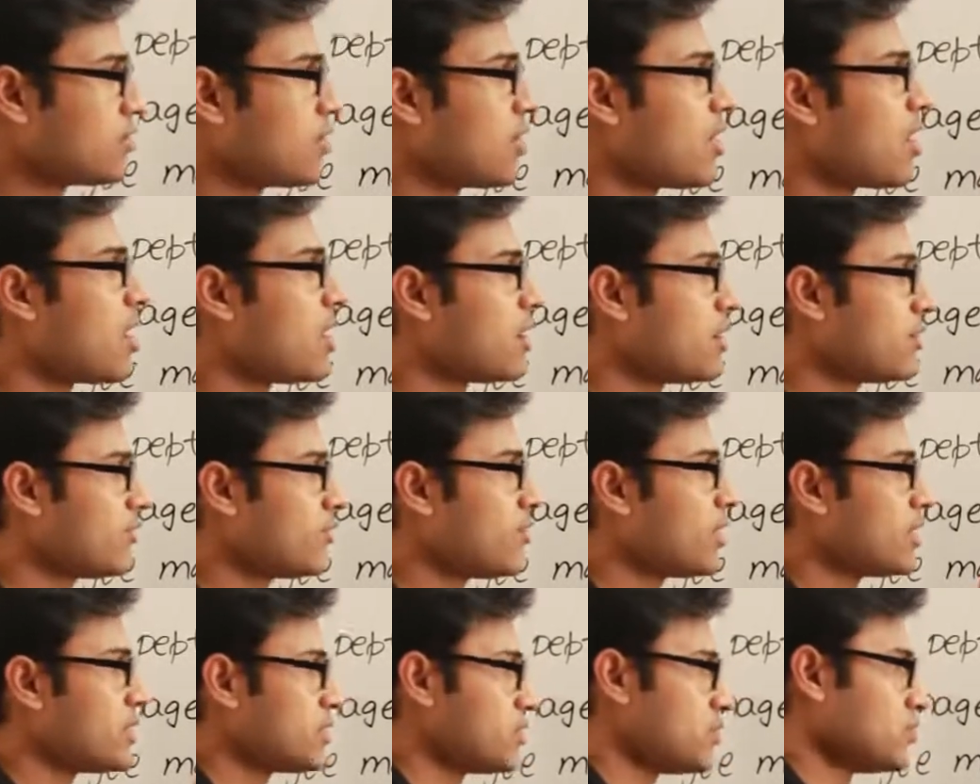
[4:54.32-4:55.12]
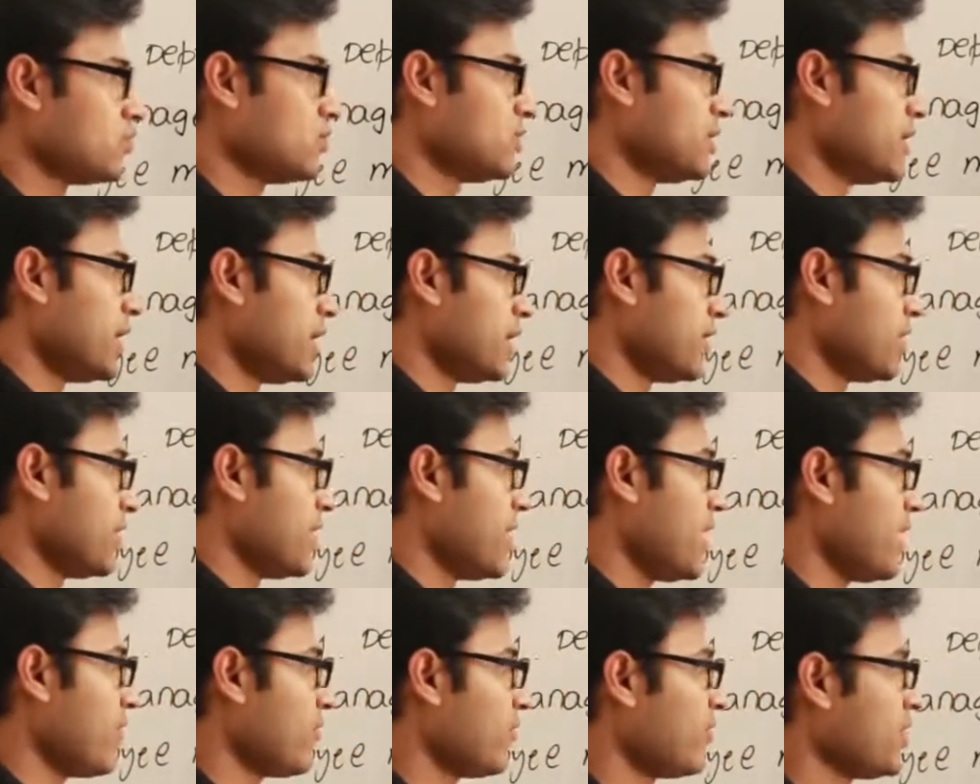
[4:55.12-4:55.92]
hard and fast rule
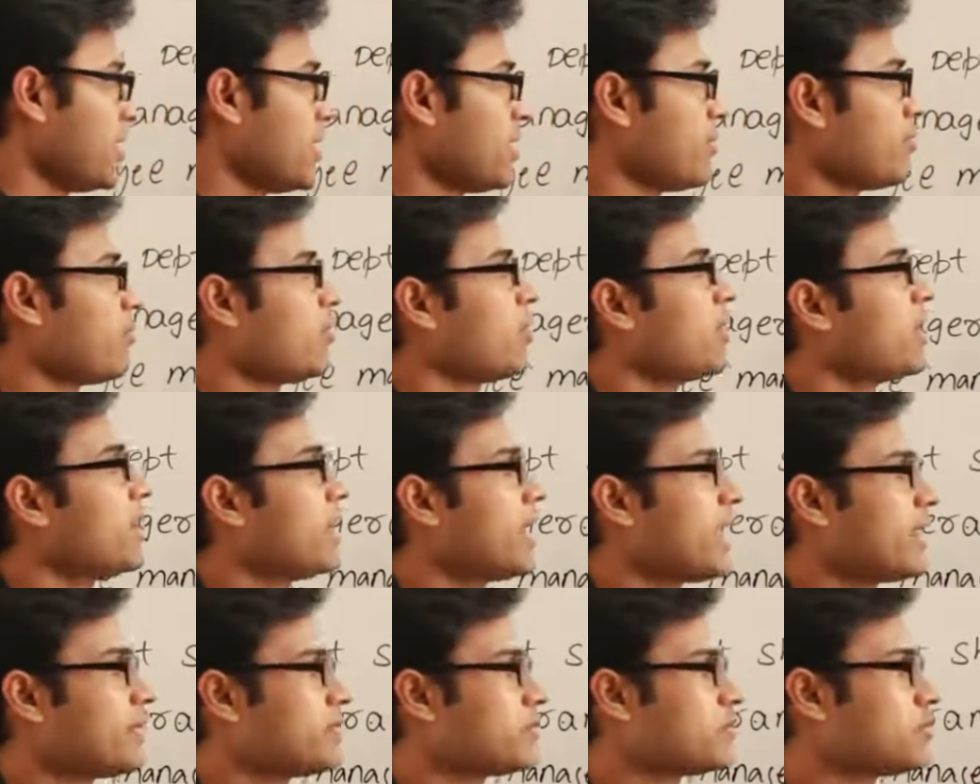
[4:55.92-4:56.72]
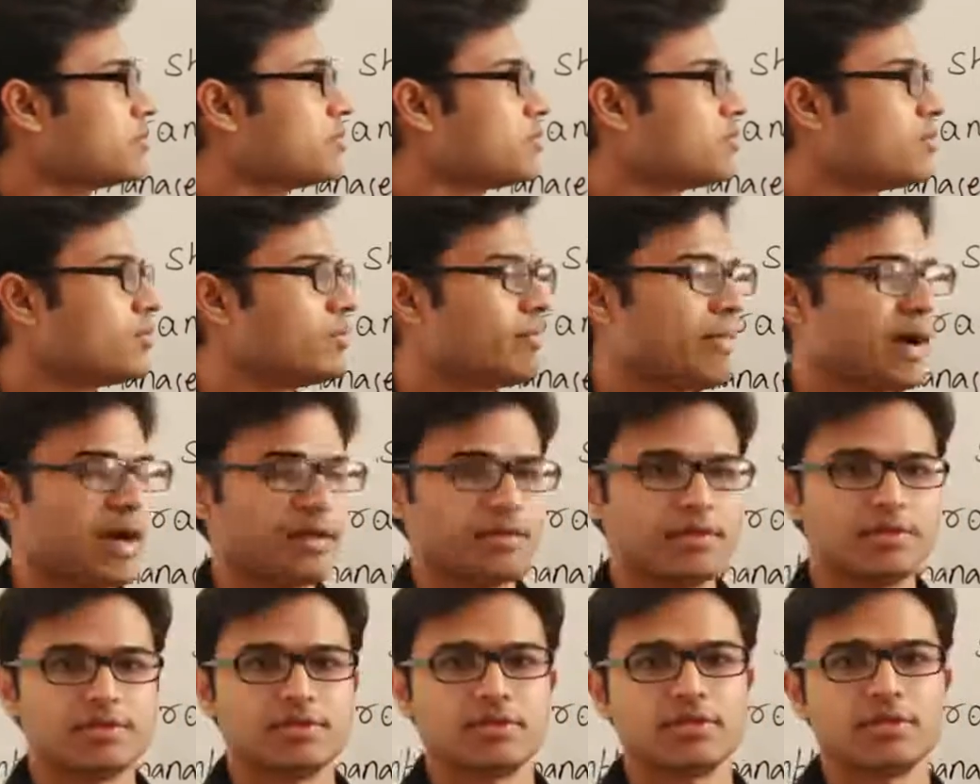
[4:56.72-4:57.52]
that every employee has to
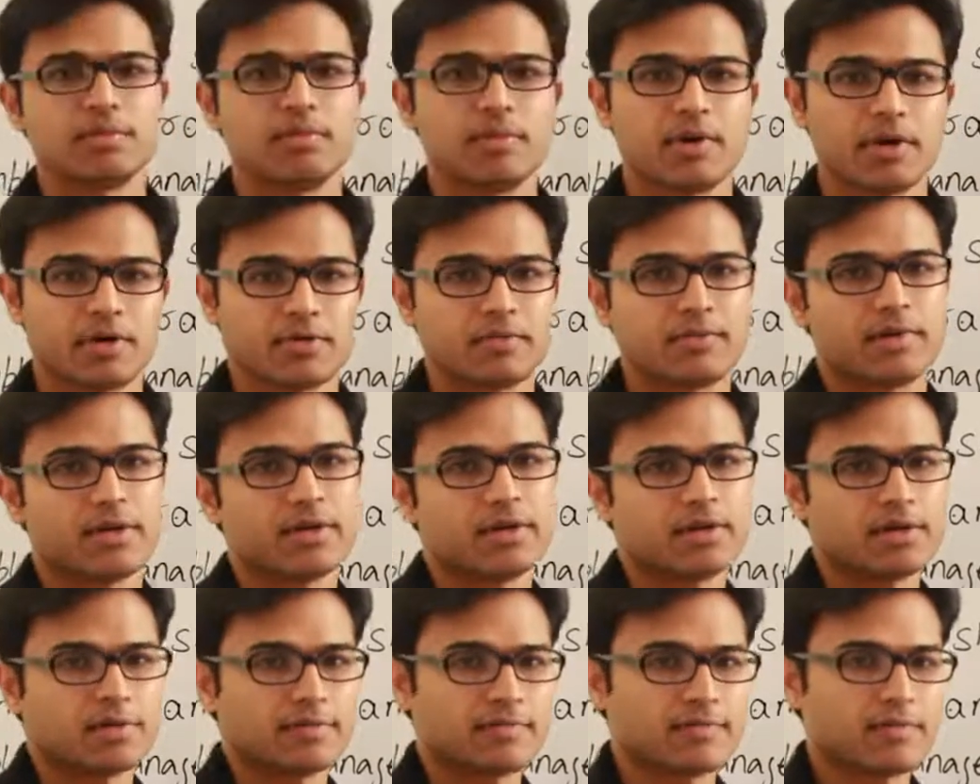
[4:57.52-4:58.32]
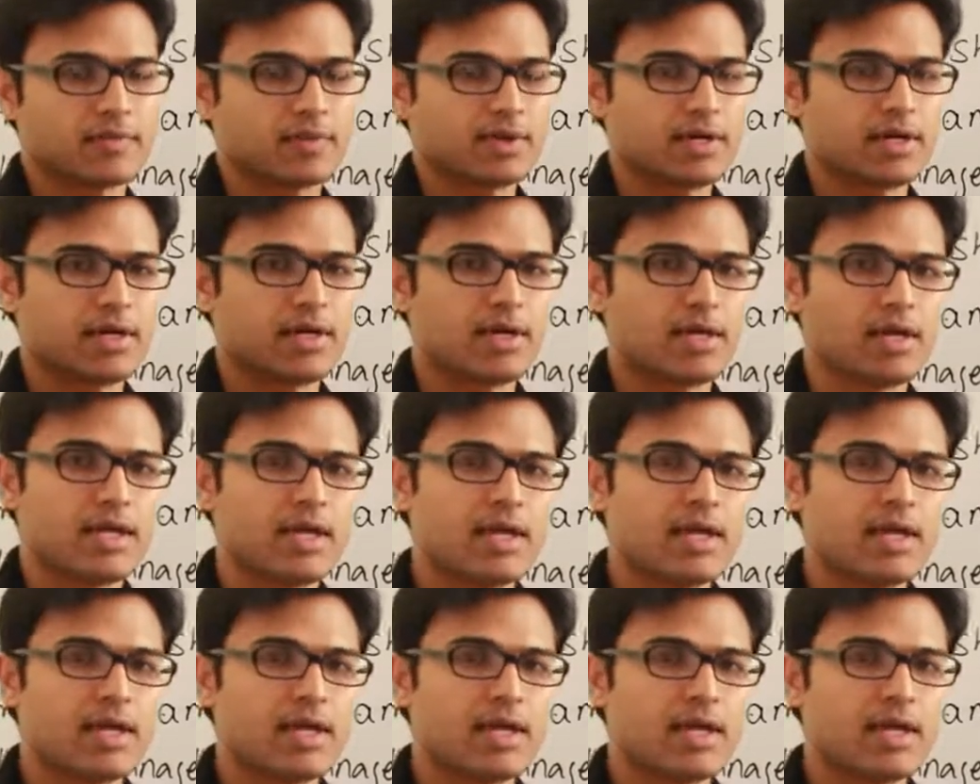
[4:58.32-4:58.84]
manage a department, right?